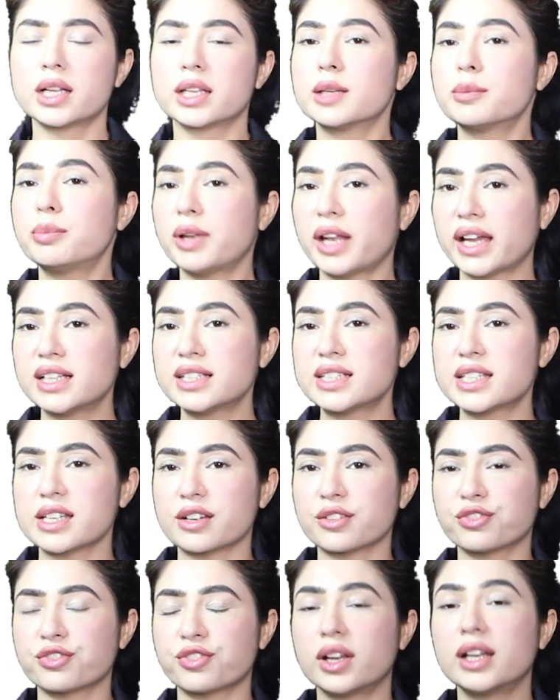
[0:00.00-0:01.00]
The
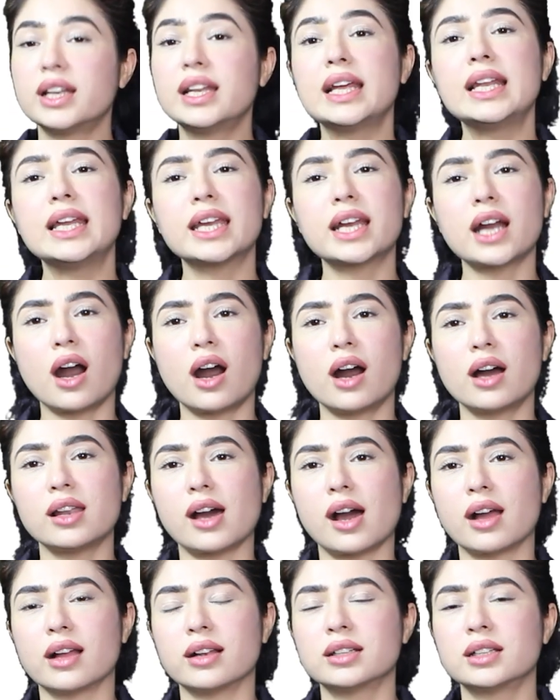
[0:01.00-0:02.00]
plaintiff, Lily
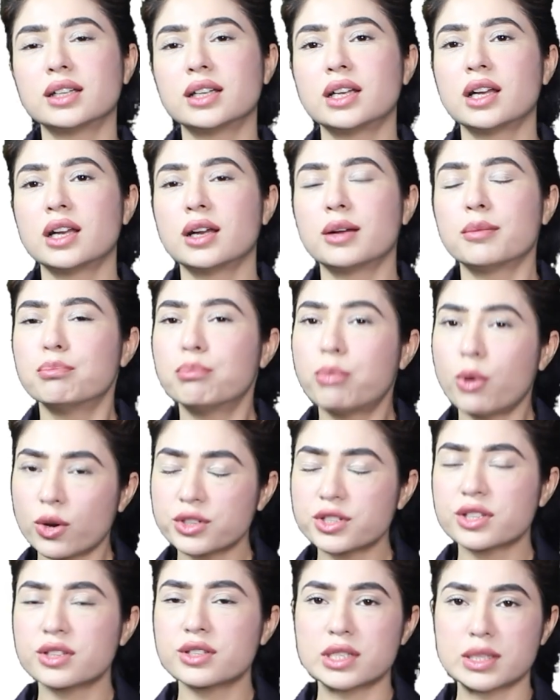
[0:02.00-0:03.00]
Carlisle,
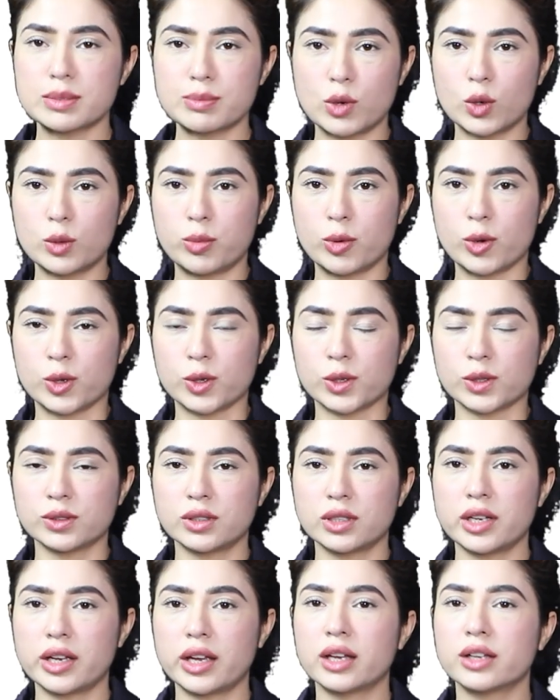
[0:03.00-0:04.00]
bought the smokeball,
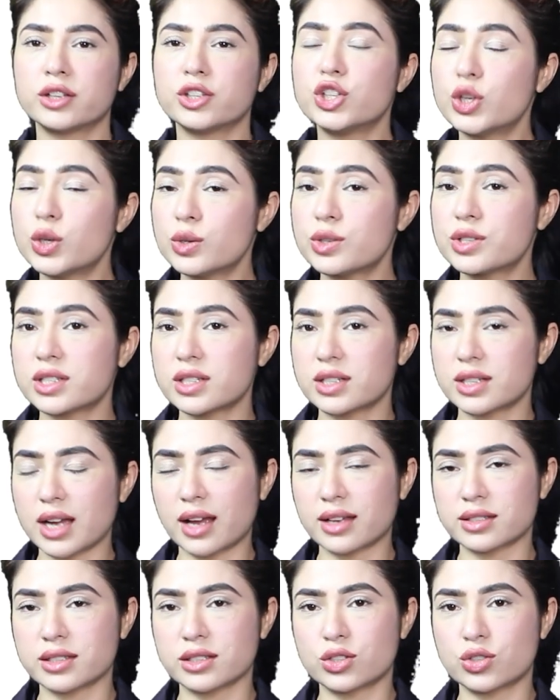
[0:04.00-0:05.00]
used it
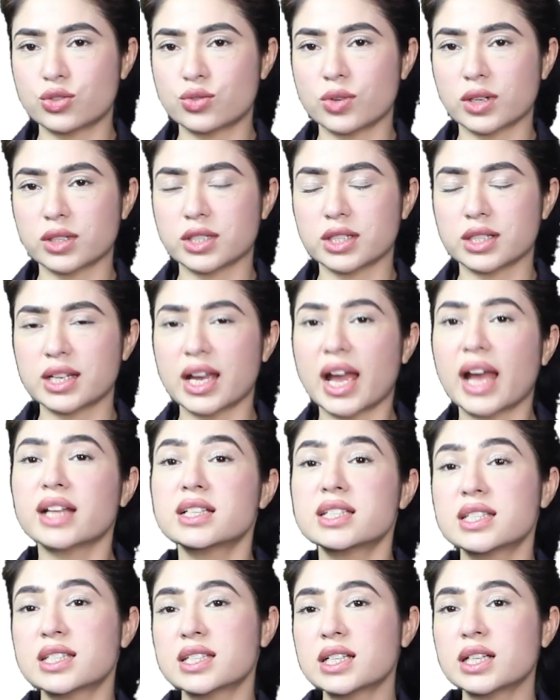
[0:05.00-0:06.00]
as instructed, and
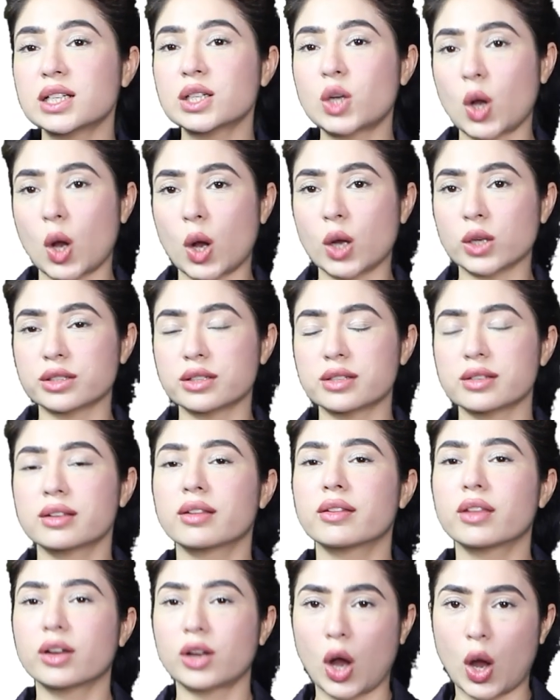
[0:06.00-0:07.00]
still caught
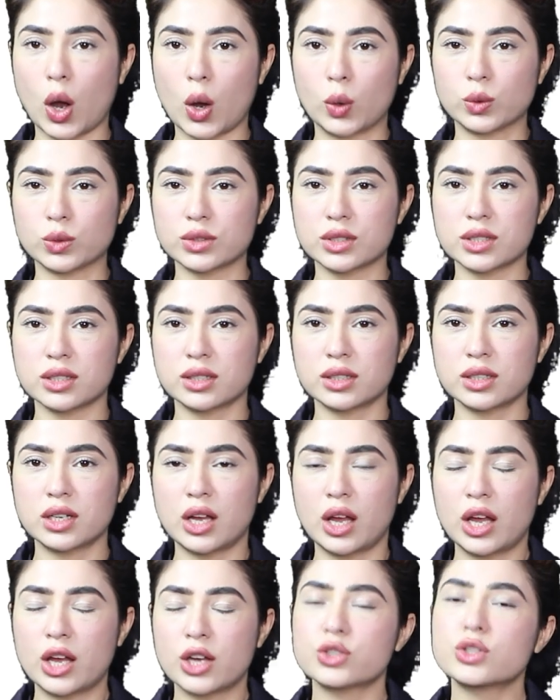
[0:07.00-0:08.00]
the cold.
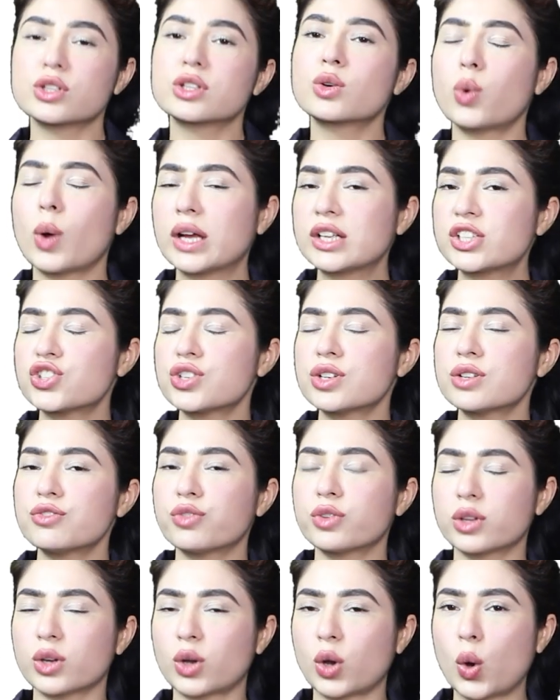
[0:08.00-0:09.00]
So the question
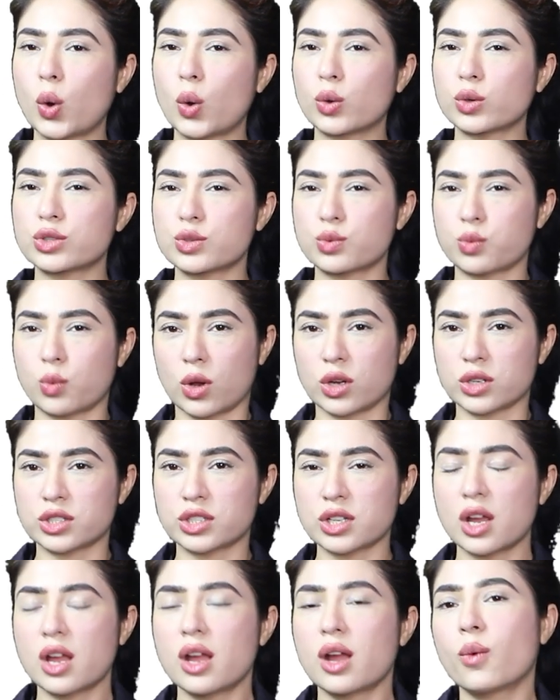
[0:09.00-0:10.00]
for the courts
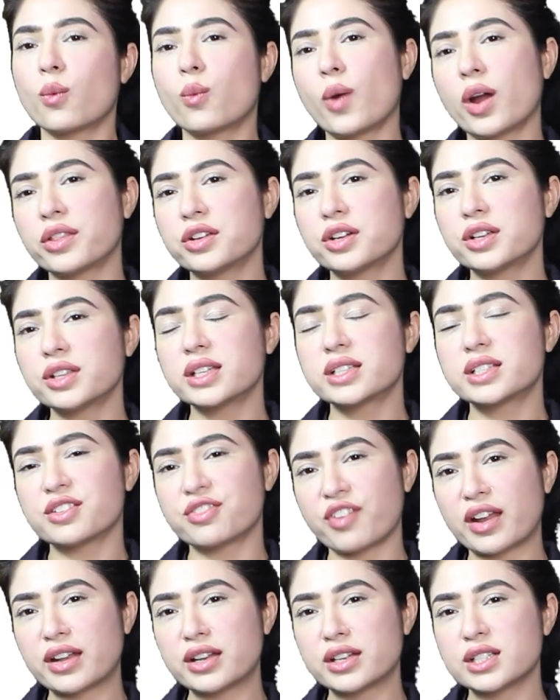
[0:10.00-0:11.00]
was whether the
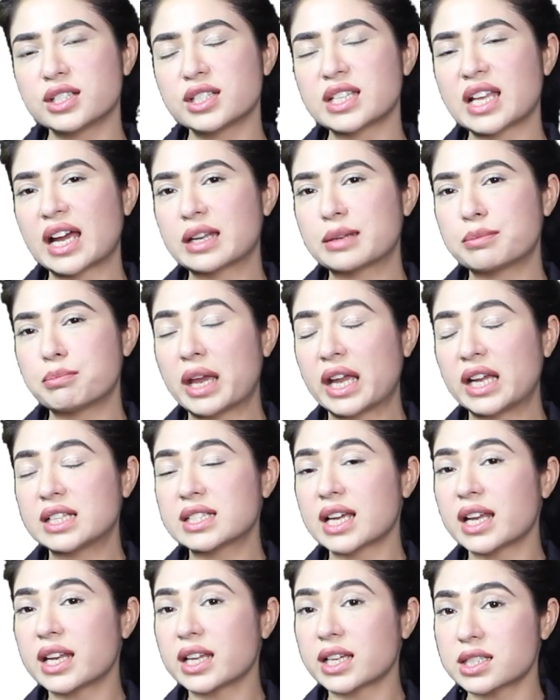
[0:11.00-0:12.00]
defendants had made
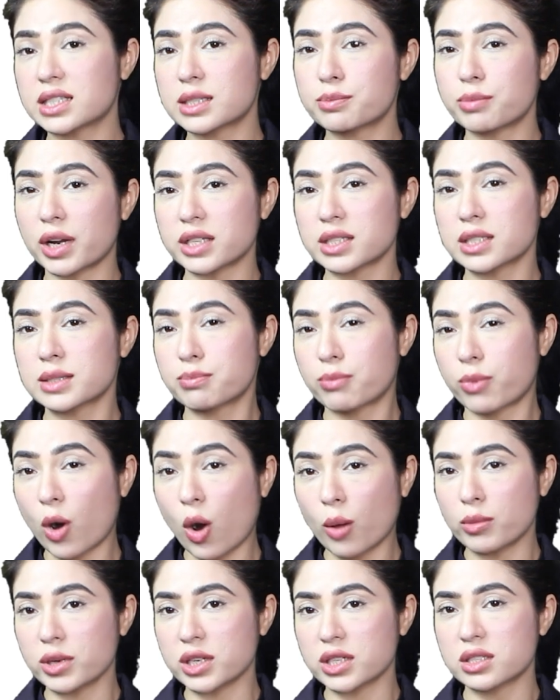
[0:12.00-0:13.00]
an express
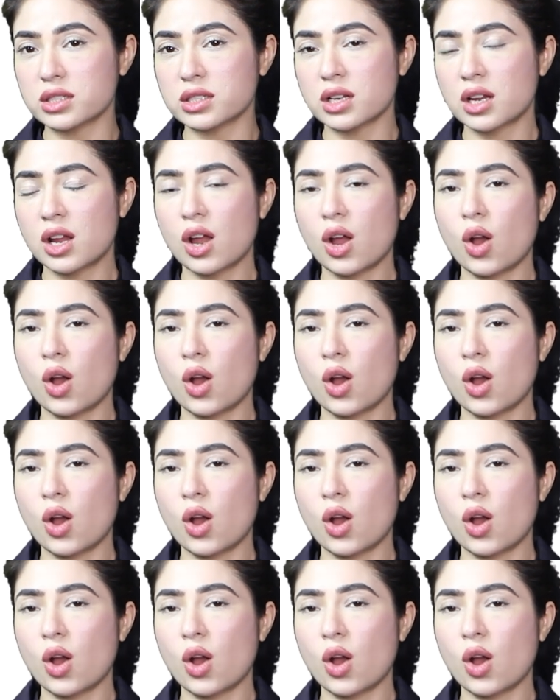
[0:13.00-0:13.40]
promise,